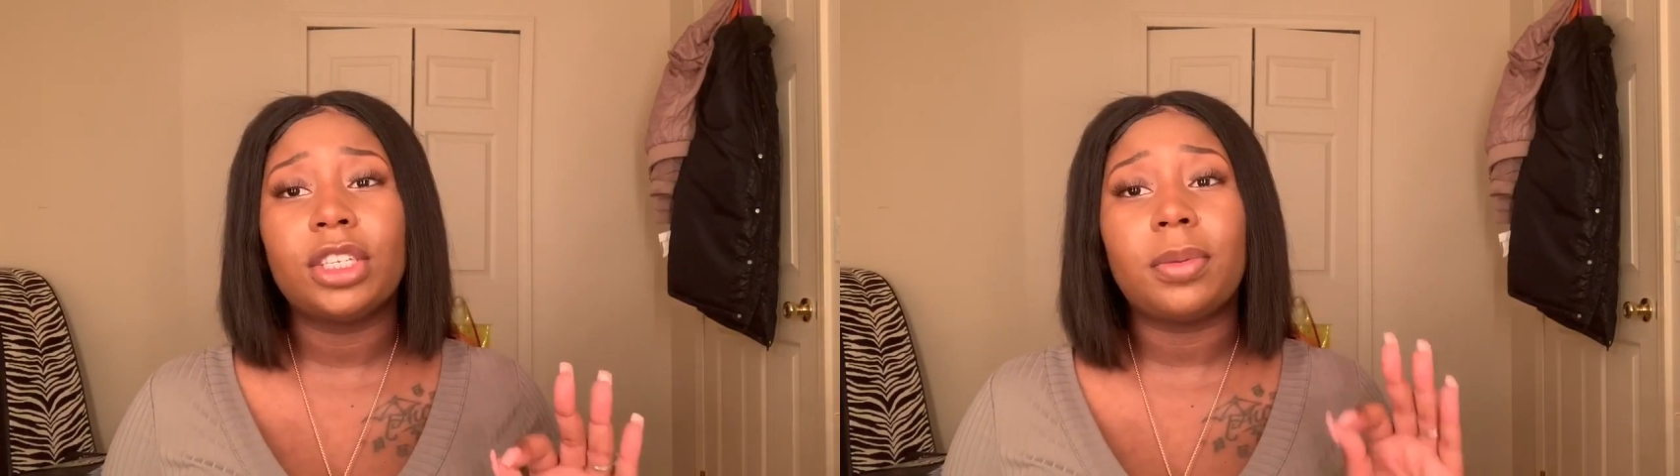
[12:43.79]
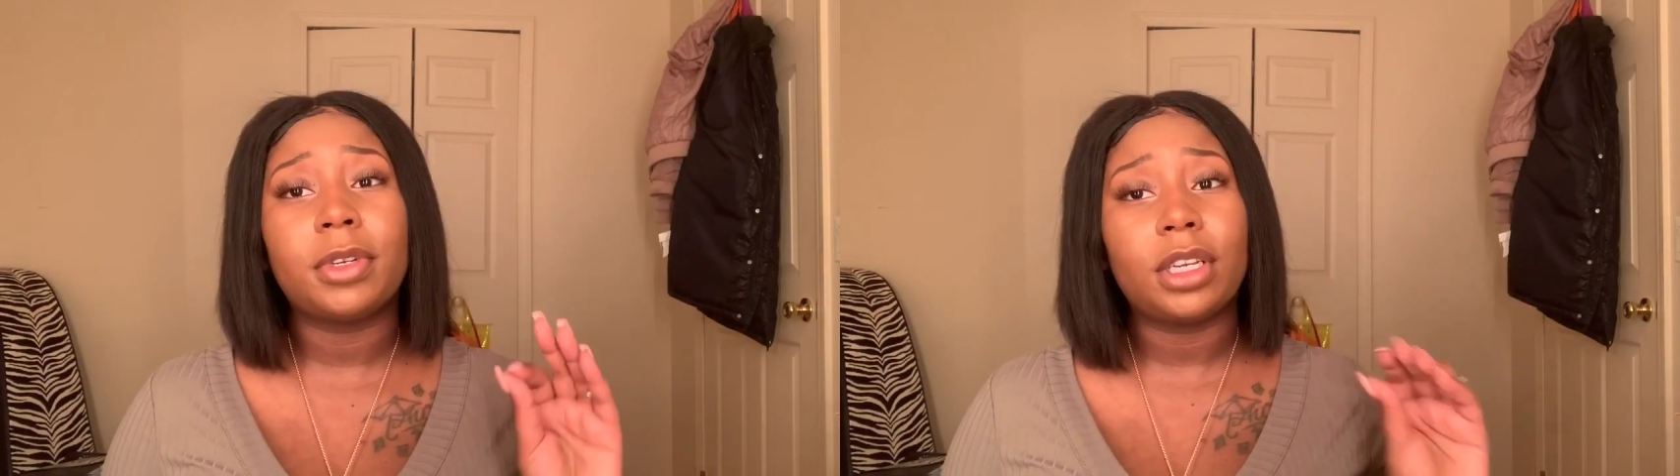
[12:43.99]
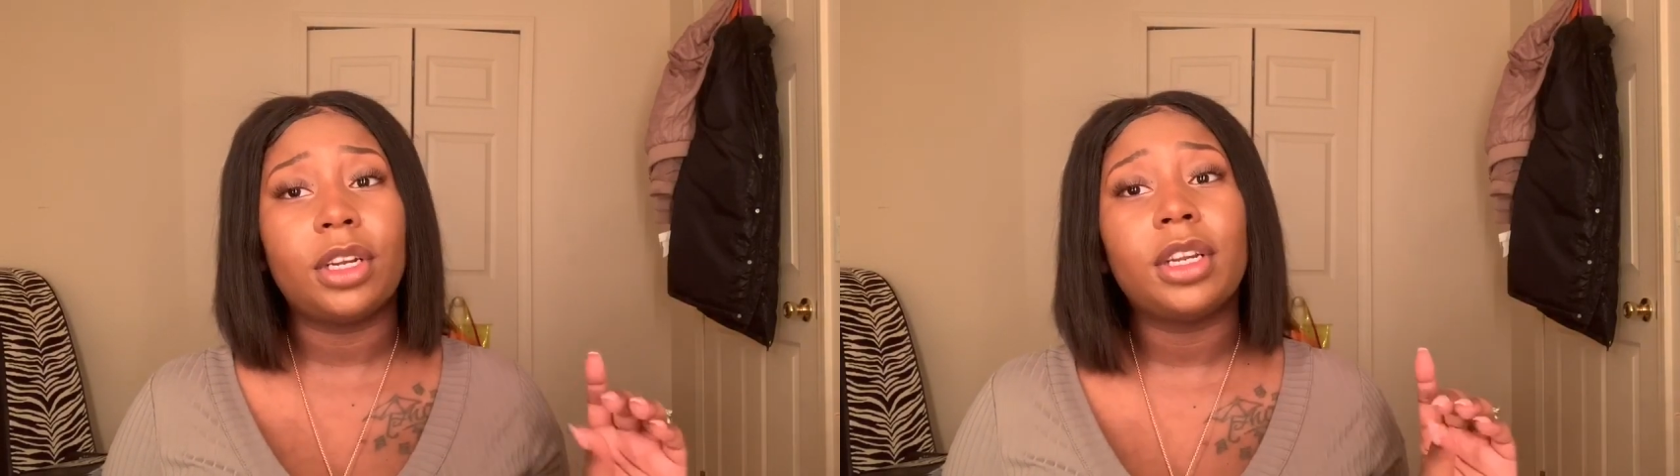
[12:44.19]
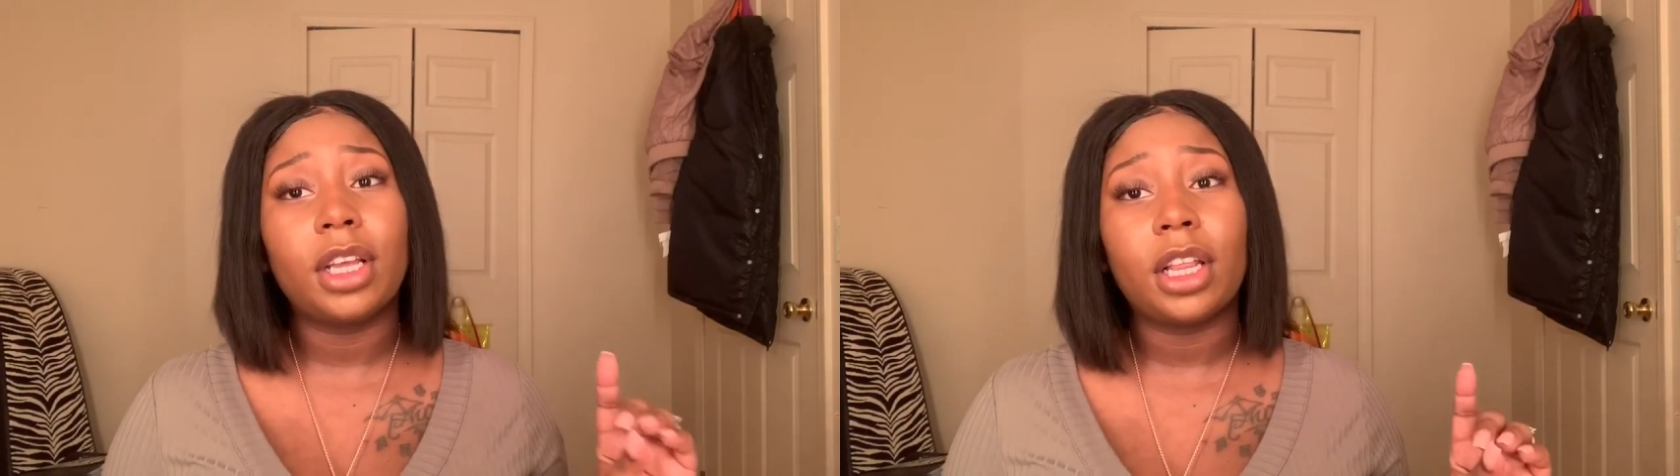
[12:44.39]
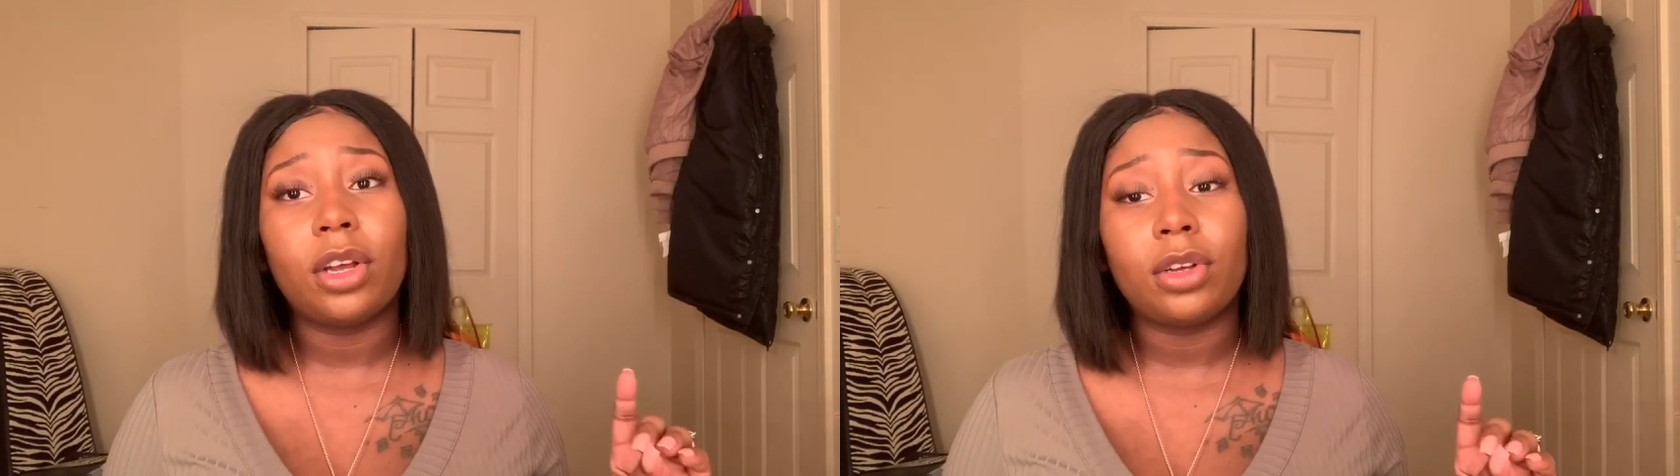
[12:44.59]
or maternity
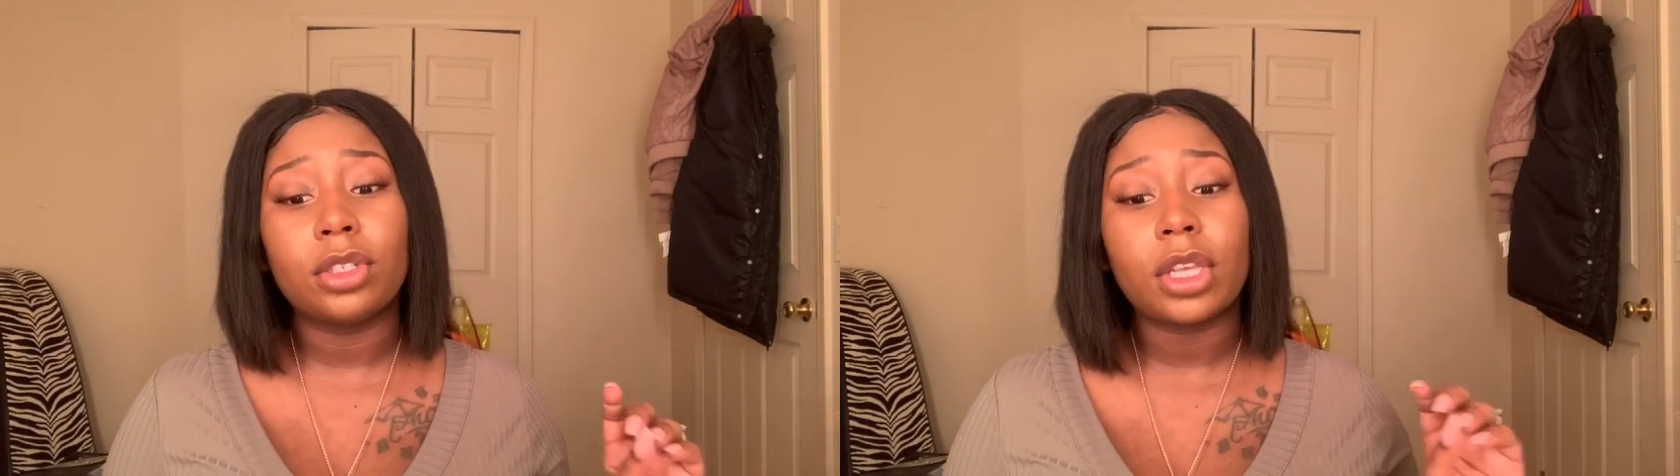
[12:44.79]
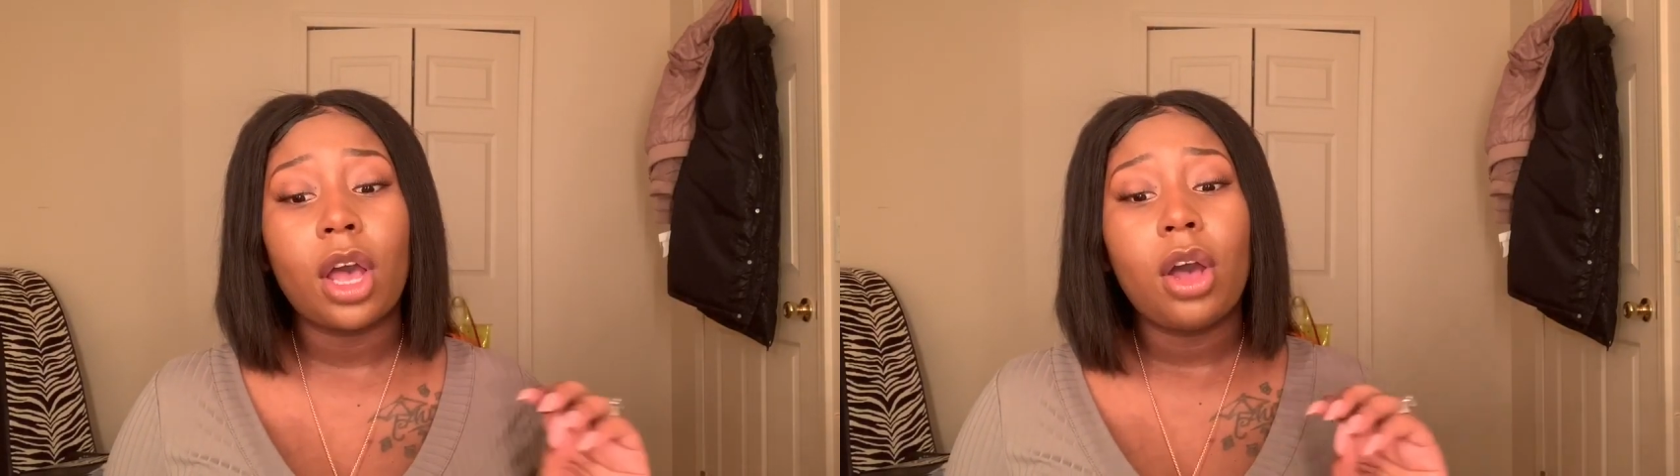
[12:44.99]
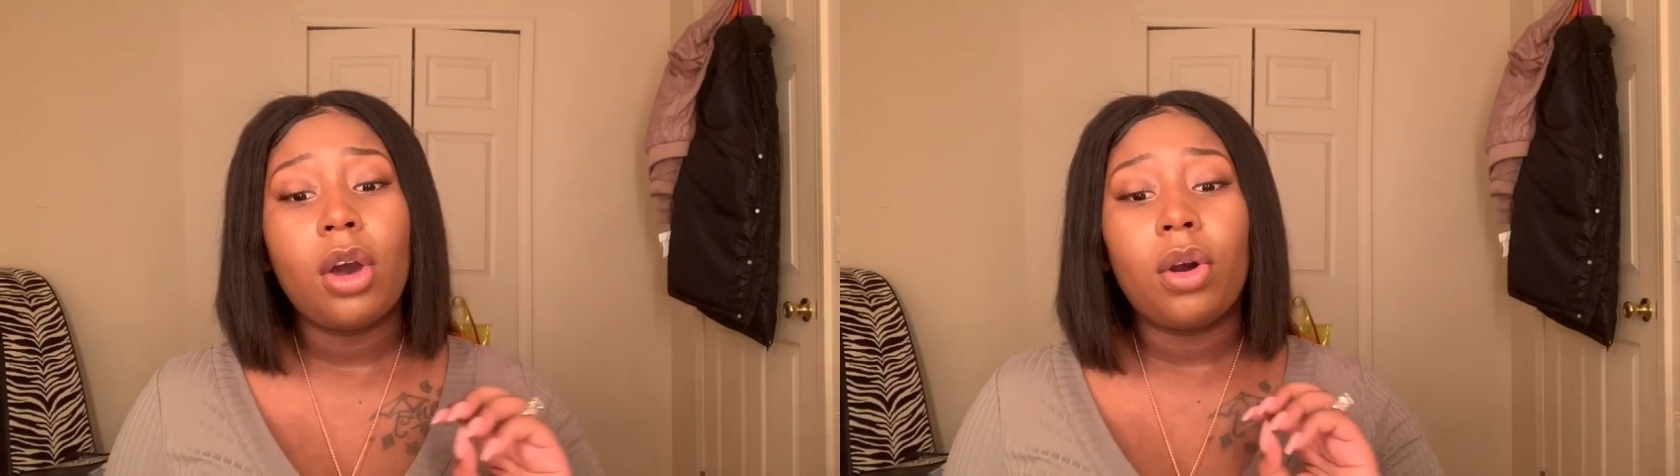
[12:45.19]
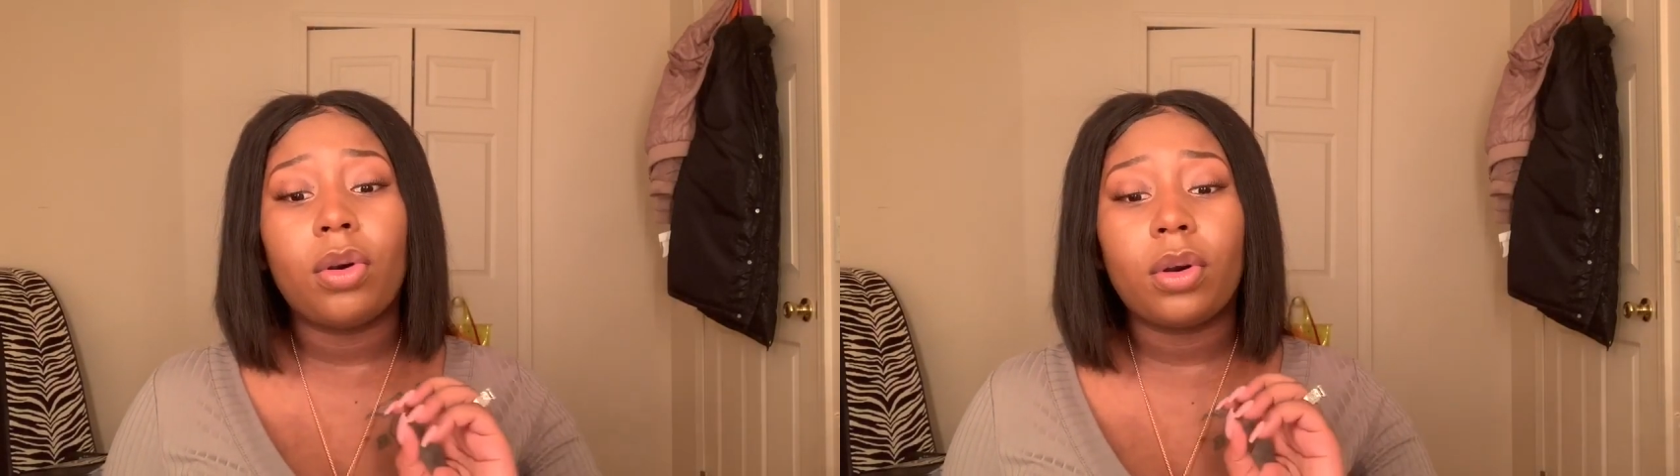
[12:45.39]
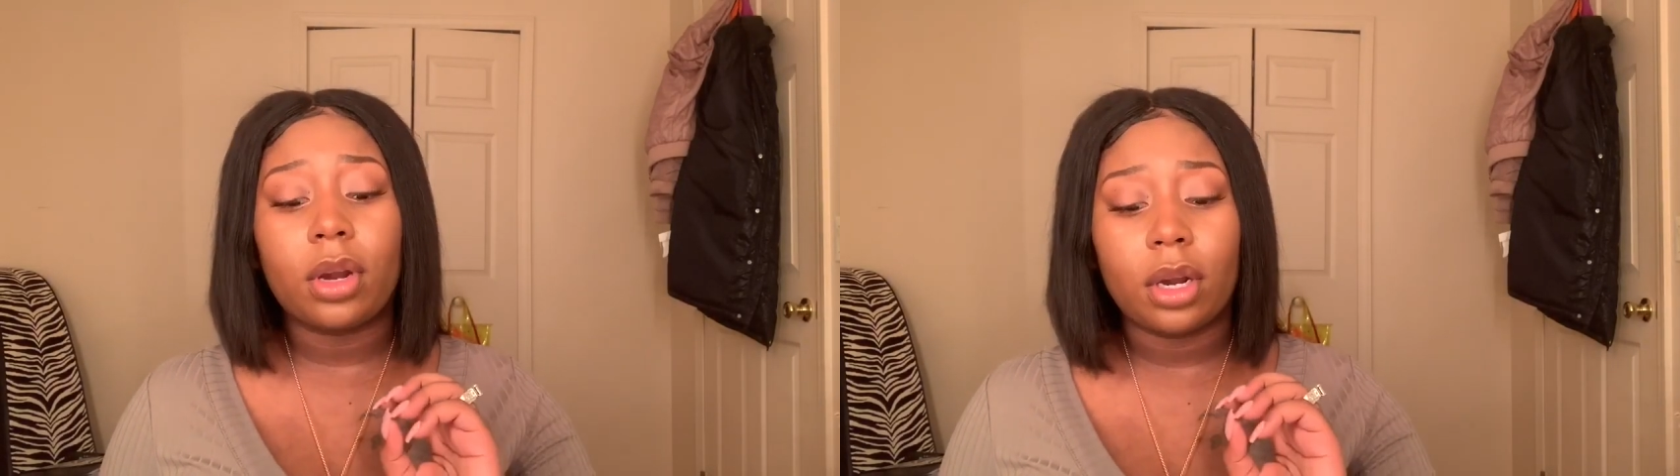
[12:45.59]
clothes,
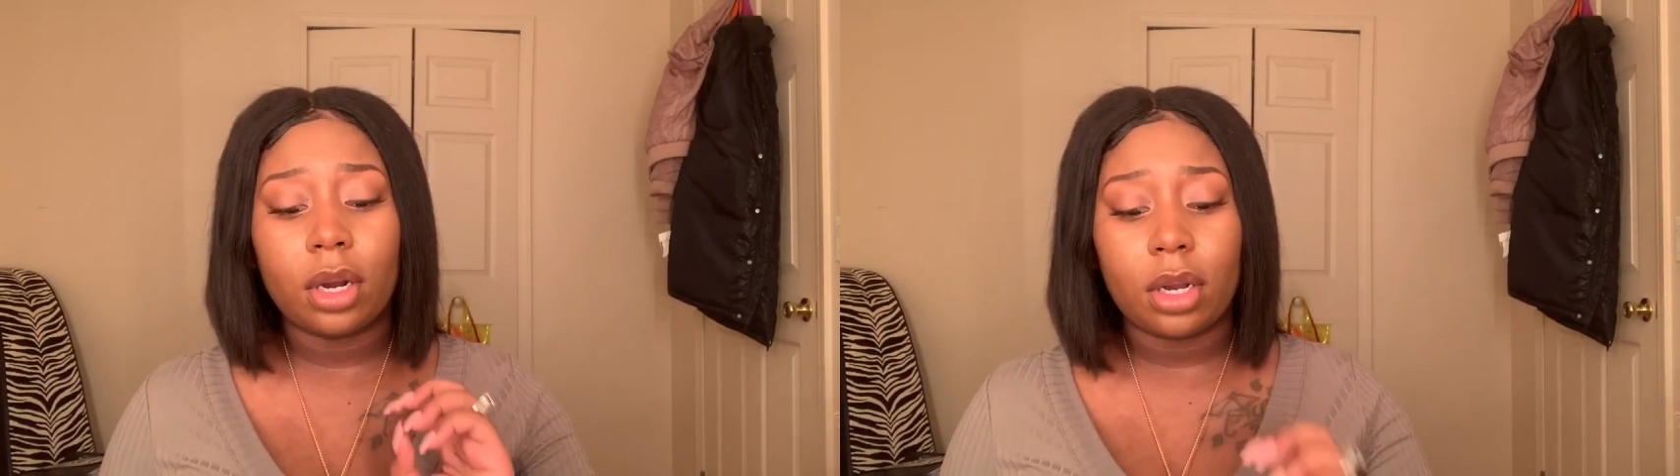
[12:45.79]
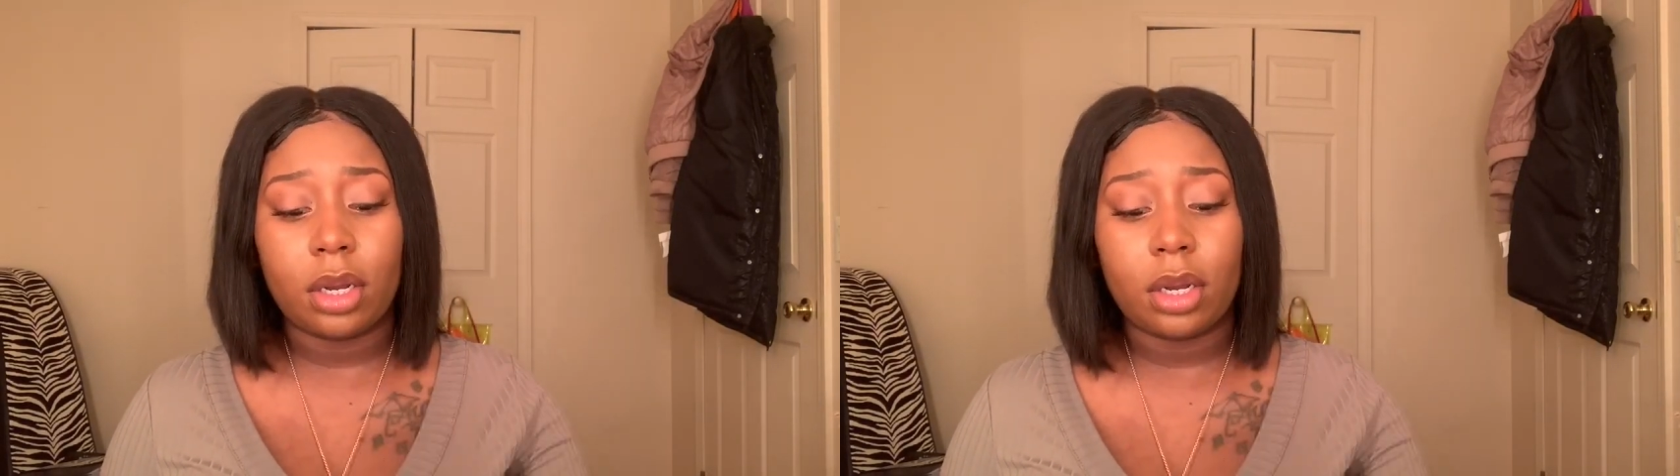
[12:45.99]
or